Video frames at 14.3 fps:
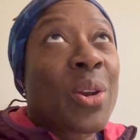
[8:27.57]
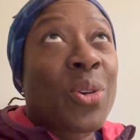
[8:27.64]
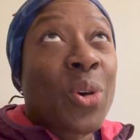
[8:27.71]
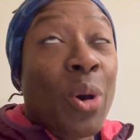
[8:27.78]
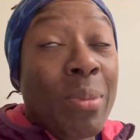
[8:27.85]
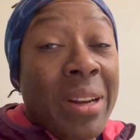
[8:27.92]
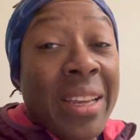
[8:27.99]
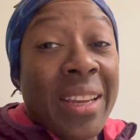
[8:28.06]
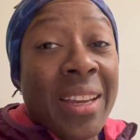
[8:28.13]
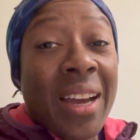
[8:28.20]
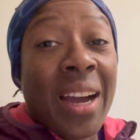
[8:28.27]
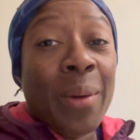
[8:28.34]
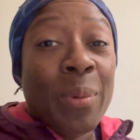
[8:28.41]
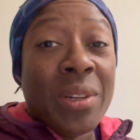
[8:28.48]
Normally
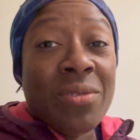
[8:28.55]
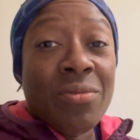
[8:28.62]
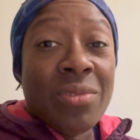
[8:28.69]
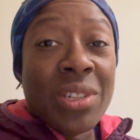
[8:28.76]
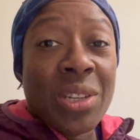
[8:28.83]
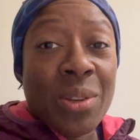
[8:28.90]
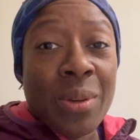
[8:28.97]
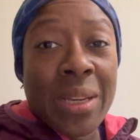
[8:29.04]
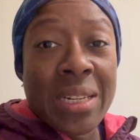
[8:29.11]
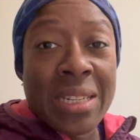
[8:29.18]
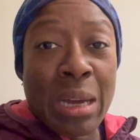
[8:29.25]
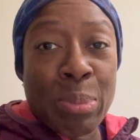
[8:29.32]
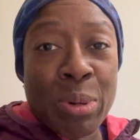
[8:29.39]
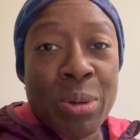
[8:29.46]
I would do it
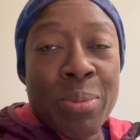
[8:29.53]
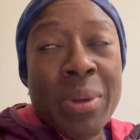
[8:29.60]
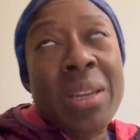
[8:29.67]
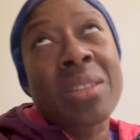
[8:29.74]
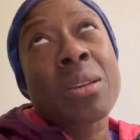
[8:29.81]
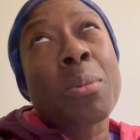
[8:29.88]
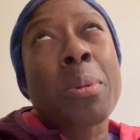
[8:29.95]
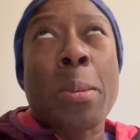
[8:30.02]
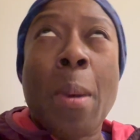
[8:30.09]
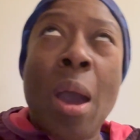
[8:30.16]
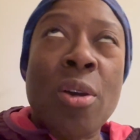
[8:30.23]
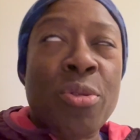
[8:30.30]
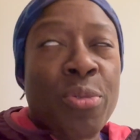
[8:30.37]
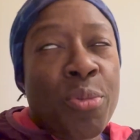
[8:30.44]
double because it would be
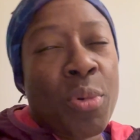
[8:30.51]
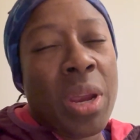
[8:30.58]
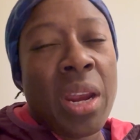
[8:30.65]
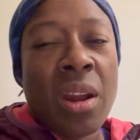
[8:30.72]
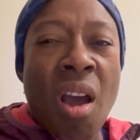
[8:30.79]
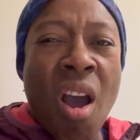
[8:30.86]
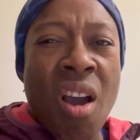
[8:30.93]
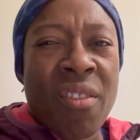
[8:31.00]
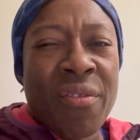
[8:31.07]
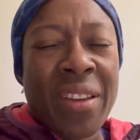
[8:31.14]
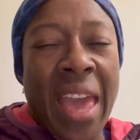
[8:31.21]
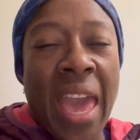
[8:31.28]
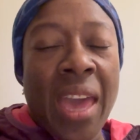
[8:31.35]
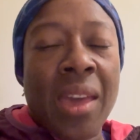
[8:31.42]
about three and a half
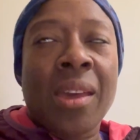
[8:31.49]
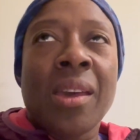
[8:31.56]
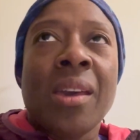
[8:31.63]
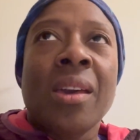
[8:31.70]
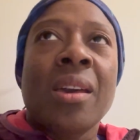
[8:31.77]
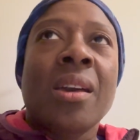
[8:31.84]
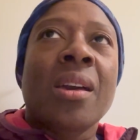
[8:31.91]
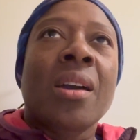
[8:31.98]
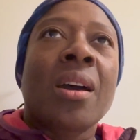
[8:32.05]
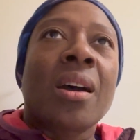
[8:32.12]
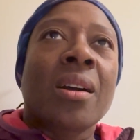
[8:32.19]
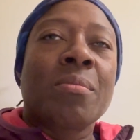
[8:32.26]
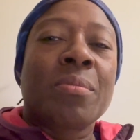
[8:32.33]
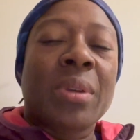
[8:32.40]
K
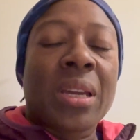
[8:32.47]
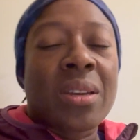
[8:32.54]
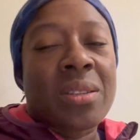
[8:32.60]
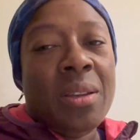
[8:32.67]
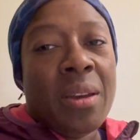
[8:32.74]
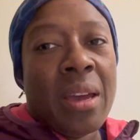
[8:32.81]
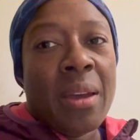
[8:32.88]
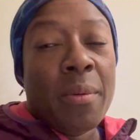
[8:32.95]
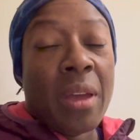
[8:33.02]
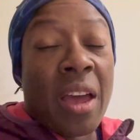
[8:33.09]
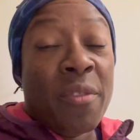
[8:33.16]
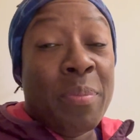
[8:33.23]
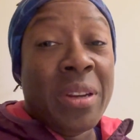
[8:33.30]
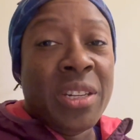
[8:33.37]
um, because I,
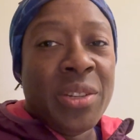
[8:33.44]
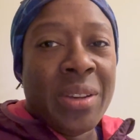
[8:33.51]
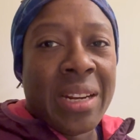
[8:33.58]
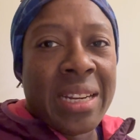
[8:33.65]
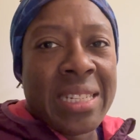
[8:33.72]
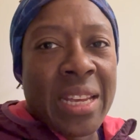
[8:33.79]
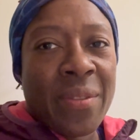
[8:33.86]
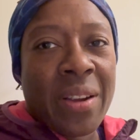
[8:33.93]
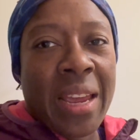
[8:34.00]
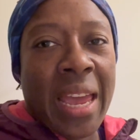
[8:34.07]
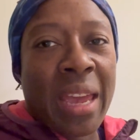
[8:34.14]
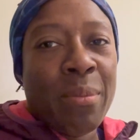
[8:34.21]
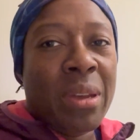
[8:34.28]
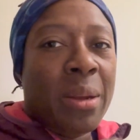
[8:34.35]
I've been doing a
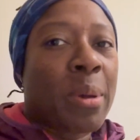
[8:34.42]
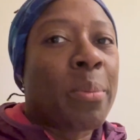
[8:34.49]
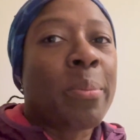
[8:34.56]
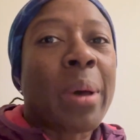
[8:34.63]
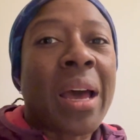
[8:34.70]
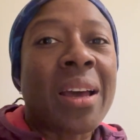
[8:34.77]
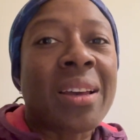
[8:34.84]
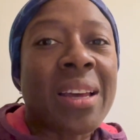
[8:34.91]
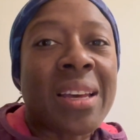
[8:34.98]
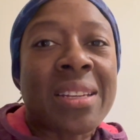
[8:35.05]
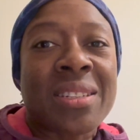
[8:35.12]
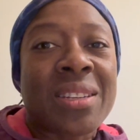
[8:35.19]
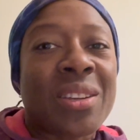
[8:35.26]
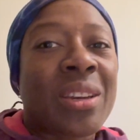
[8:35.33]
7K minimum, but
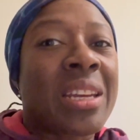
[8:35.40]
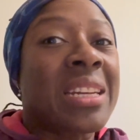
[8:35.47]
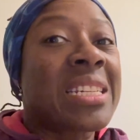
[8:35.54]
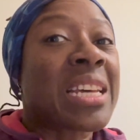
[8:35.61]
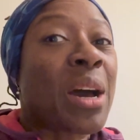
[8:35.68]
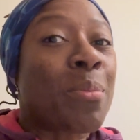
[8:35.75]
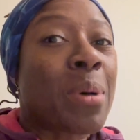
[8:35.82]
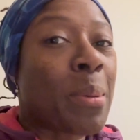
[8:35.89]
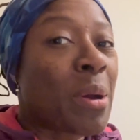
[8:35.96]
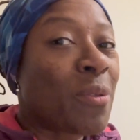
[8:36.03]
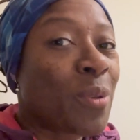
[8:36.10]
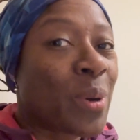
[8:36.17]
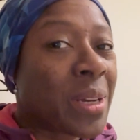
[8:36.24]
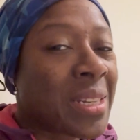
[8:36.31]
as you can tell by my
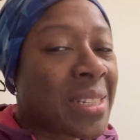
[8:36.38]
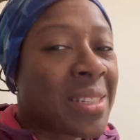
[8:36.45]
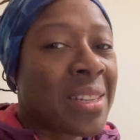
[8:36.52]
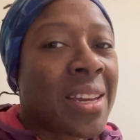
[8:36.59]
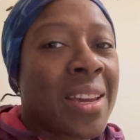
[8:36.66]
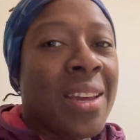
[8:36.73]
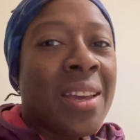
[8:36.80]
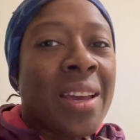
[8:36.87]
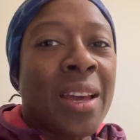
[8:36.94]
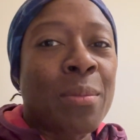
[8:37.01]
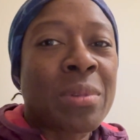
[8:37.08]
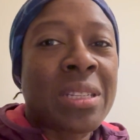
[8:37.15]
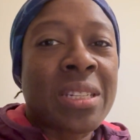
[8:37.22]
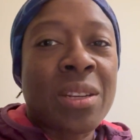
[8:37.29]
voice,
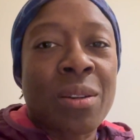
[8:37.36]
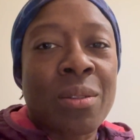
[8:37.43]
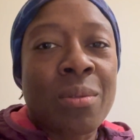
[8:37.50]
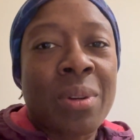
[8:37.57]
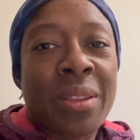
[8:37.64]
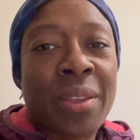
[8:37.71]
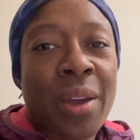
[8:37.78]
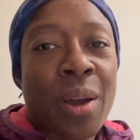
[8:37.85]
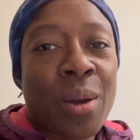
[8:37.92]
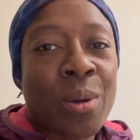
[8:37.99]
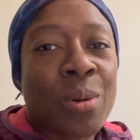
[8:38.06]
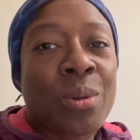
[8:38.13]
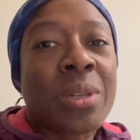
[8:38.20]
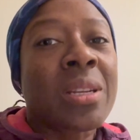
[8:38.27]
I'm still with
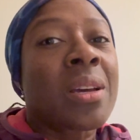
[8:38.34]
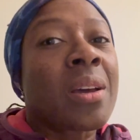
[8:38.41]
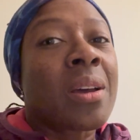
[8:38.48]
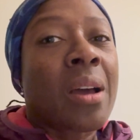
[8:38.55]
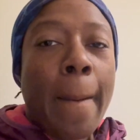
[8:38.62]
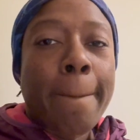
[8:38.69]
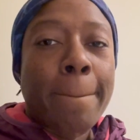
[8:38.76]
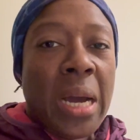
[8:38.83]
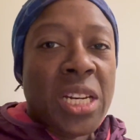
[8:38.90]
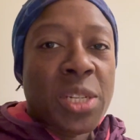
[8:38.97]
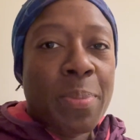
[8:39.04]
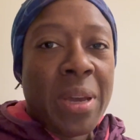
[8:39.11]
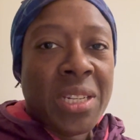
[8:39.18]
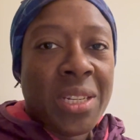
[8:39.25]
cold,
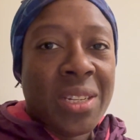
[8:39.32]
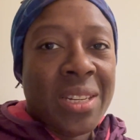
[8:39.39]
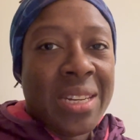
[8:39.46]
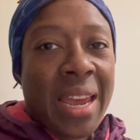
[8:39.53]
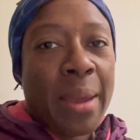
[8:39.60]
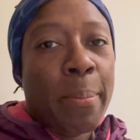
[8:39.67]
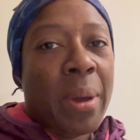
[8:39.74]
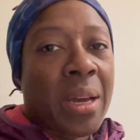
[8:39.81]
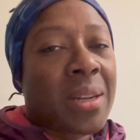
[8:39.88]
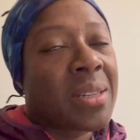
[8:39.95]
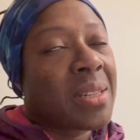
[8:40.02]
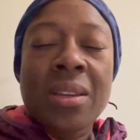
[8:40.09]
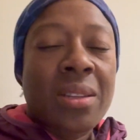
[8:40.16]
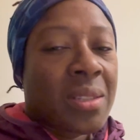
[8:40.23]
much better today,
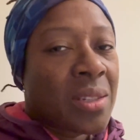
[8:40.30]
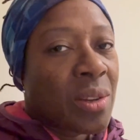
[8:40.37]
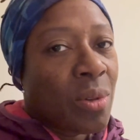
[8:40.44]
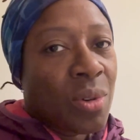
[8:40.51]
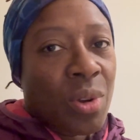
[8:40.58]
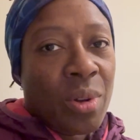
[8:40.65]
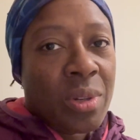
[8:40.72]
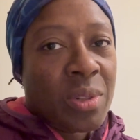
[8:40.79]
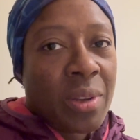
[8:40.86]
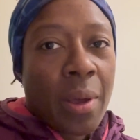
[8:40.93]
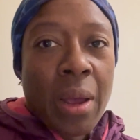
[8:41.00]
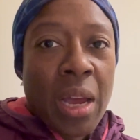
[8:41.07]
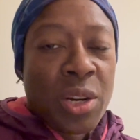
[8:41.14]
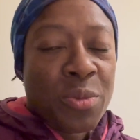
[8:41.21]
but still not
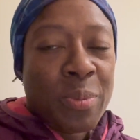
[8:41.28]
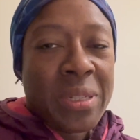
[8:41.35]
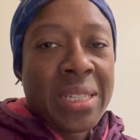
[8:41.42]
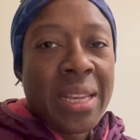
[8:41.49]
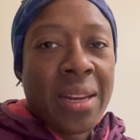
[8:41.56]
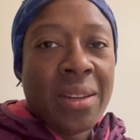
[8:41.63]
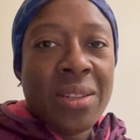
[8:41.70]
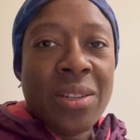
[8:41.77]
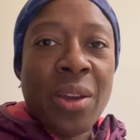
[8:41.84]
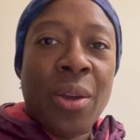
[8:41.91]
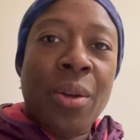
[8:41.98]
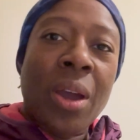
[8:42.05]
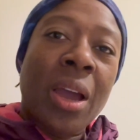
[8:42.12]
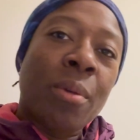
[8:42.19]
100%.
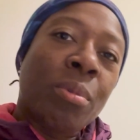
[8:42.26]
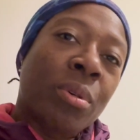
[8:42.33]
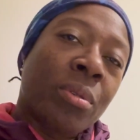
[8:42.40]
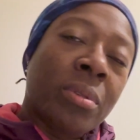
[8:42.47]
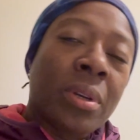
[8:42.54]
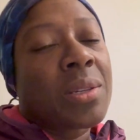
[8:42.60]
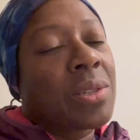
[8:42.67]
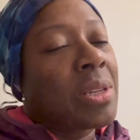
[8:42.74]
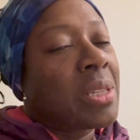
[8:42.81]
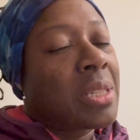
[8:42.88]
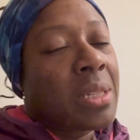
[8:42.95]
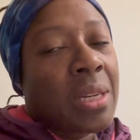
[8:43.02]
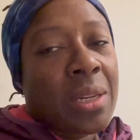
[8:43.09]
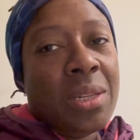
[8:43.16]
So I will just
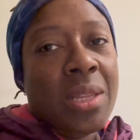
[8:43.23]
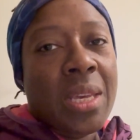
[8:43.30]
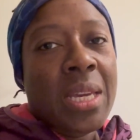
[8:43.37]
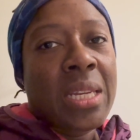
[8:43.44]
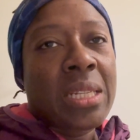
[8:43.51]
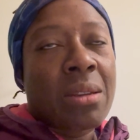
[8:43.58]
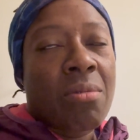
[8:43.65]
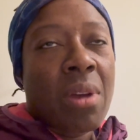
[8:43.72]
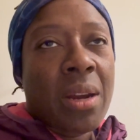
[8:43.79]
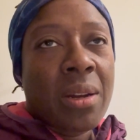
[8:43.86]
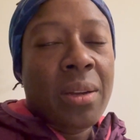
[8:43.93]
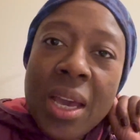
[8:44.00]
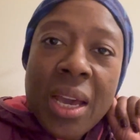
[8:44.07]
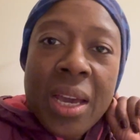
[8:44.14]
stick to the easy
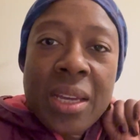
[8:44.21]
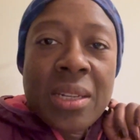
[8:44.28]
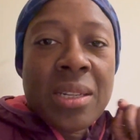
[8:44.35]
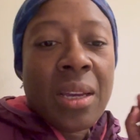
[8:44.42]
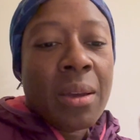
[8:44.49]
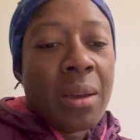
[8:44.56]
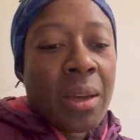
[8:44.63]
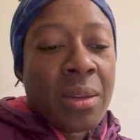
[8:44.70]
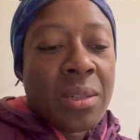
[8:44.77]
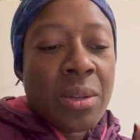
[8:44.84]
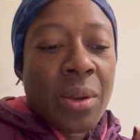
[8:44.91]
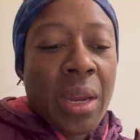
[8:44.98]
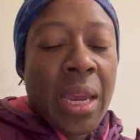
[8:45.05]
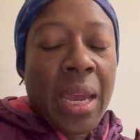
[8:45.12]
run and uh, I'm
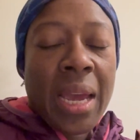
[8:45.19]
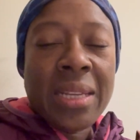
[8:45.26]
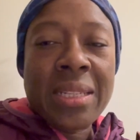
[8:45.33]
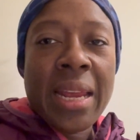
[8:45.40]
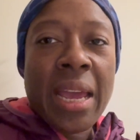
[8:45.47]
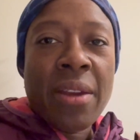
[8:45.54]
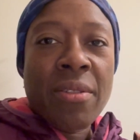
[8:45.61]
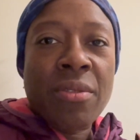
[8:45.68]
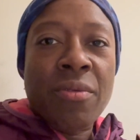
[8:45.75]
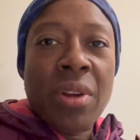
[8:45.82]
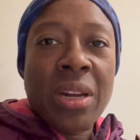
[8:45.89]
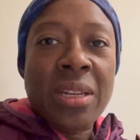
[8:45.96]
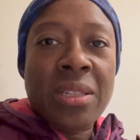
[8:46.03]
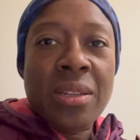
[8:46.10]
doing it as an errand
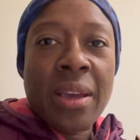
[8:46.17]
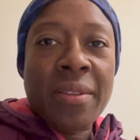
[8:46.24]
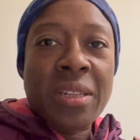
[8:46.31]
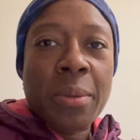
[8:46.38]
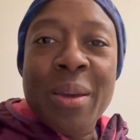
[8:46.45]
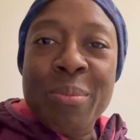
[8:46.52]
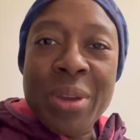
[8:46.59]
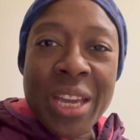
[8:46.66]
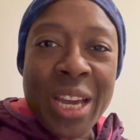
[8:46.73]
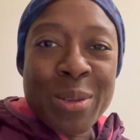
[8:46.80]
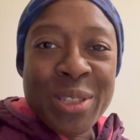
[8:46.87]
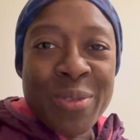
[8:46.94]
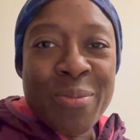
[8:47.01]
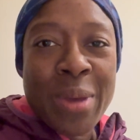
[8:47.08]
run. So I have to pick
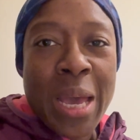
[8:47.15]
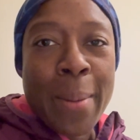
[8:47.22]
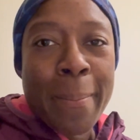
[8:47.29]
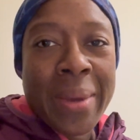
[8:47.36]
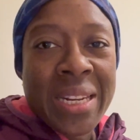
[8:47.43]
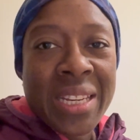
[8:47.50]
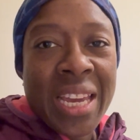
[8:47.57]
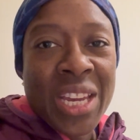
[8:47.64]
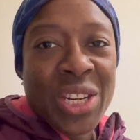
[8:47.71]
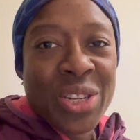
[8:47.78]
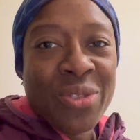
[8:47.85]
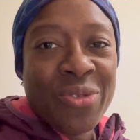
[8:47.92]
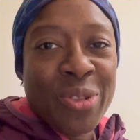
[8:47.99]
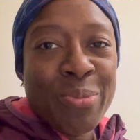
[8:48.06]
up some
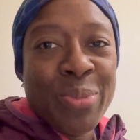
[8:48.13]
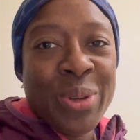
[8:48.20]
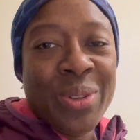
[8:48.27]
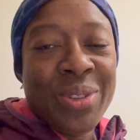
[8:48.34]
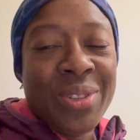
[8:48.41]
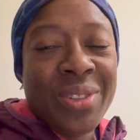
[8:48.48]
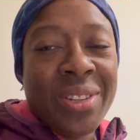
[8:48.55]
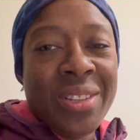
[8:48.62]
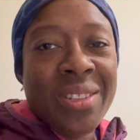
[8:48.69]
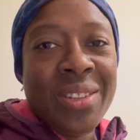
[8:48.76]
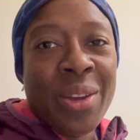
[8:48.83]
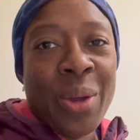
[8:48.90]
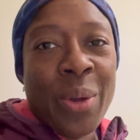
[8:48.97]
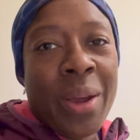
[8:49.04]
medication from Boots.
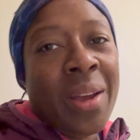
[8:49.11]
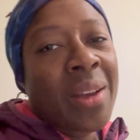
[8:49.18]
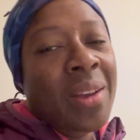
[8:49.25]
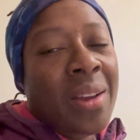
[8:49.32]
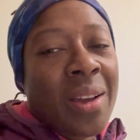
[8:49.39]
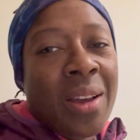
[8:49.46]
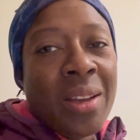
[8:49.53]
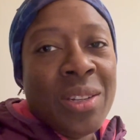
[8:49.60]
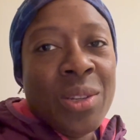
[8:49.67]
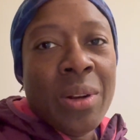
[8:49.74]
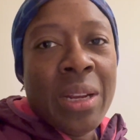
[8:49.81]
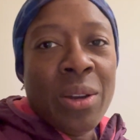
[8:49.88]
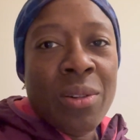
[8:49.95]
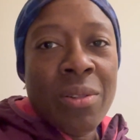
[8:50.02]
So I'll do a
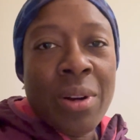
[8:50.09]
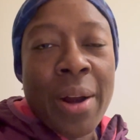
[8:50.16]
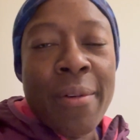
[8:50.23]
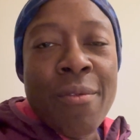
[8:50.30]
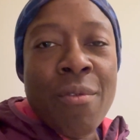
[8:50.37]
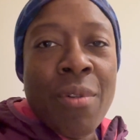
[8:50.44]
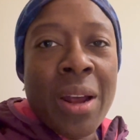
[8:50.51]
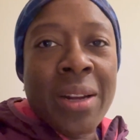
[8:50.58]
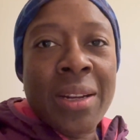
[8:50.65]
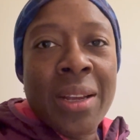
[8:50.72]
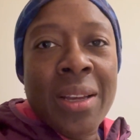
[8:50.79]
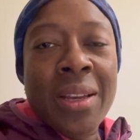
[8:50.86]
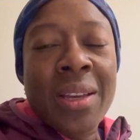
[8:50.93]
little run